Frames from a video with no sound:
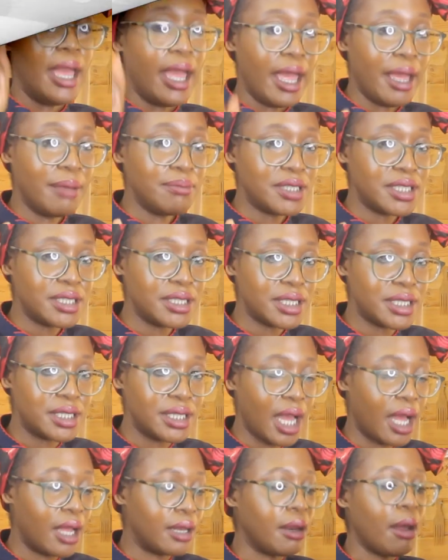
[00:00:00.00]
Empties
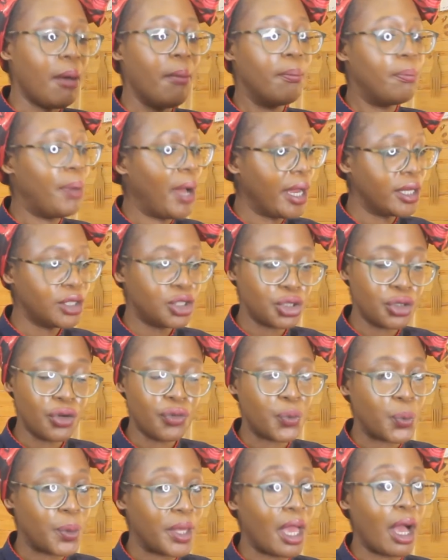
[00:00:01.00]
done. By
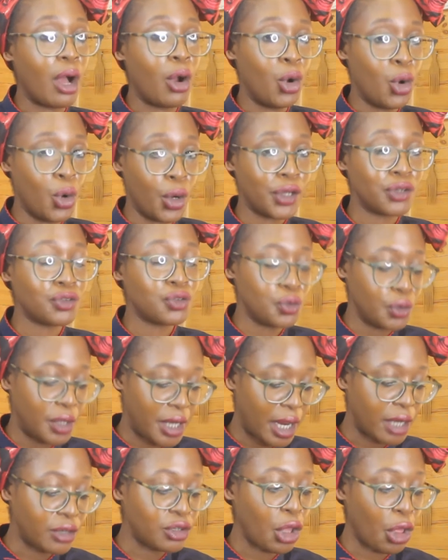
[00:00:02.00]
Jove, we are going to
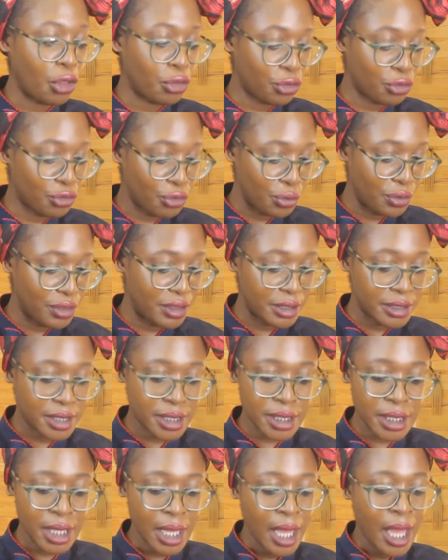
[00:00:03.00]
get through
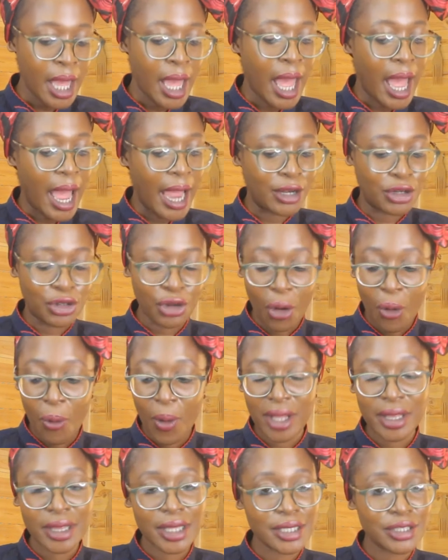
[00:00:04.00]
this. I don't
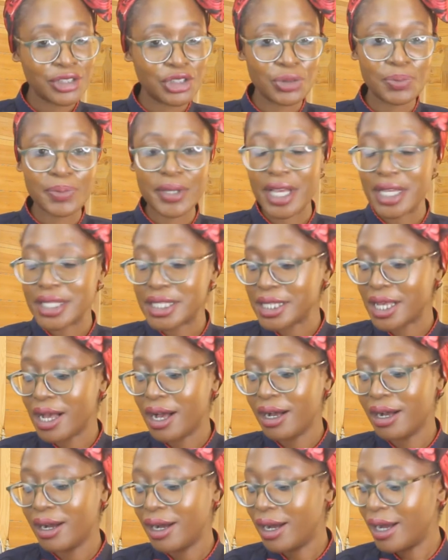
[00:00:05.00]
want this to be a
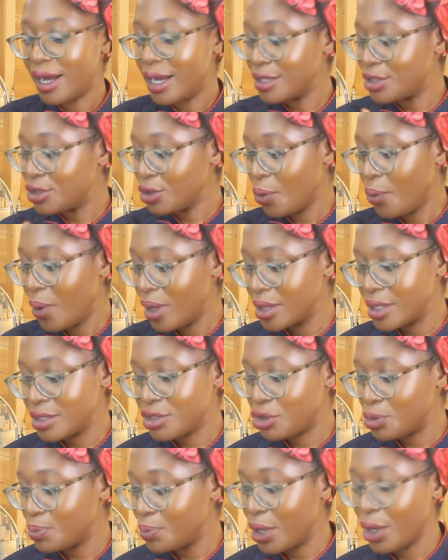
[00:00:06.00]
saga. I don't want
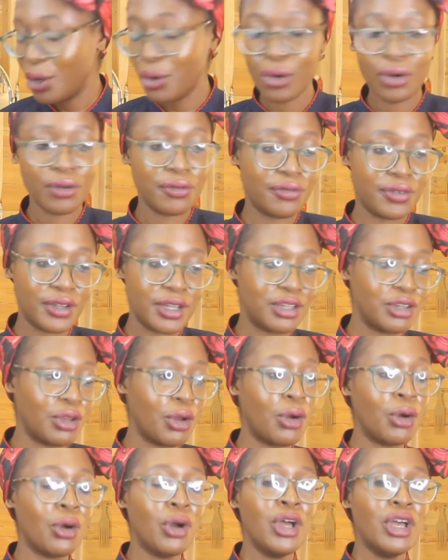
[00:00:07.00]
this to be a long
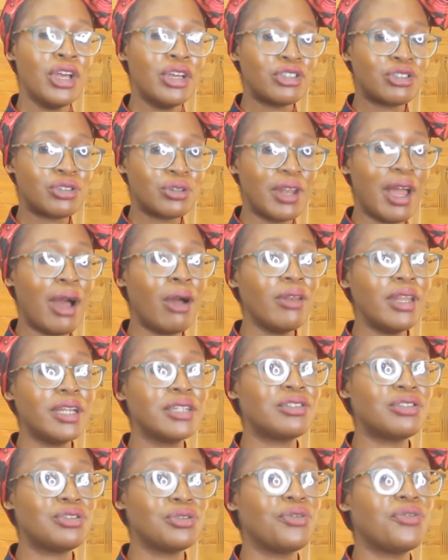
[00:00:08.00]
video. So now
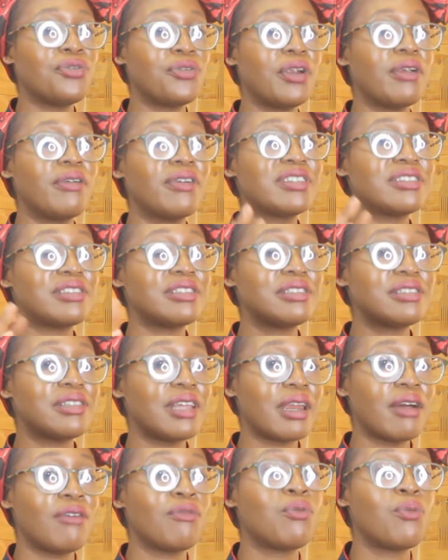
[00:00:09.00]
let's do fragrances
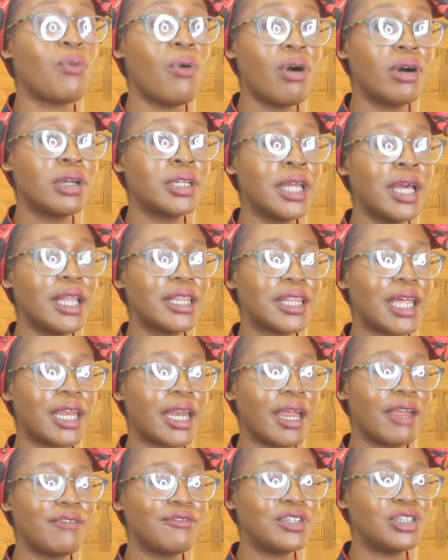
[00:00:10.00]
that I've worn, that
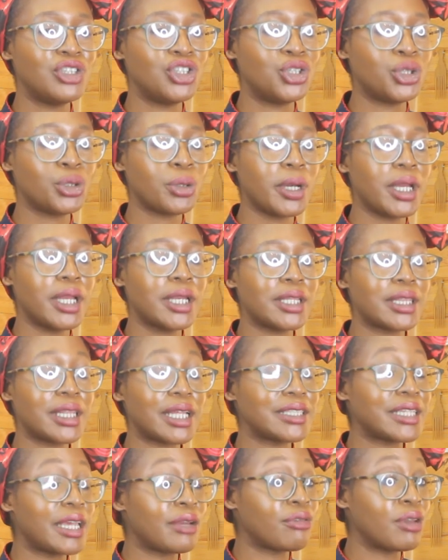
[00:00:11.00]
I have enjoyed,
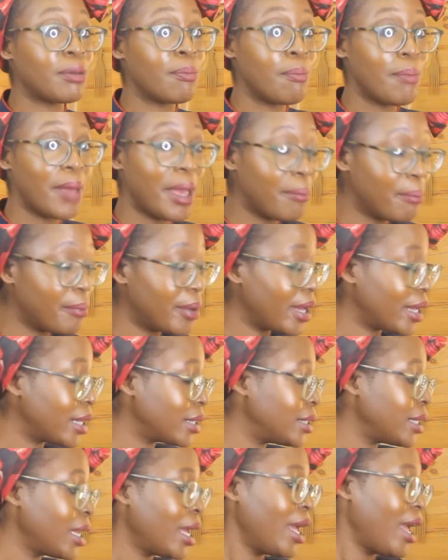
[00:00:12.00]
that I
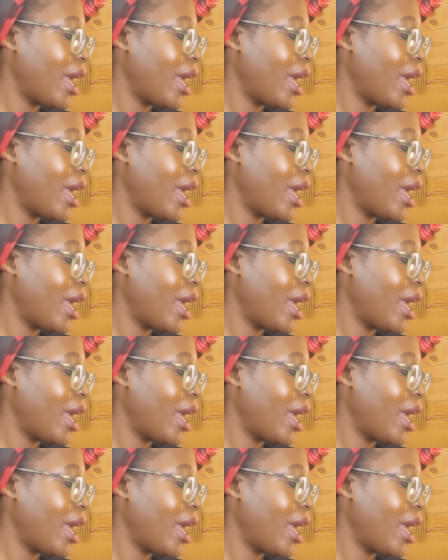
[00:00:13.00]
remembered.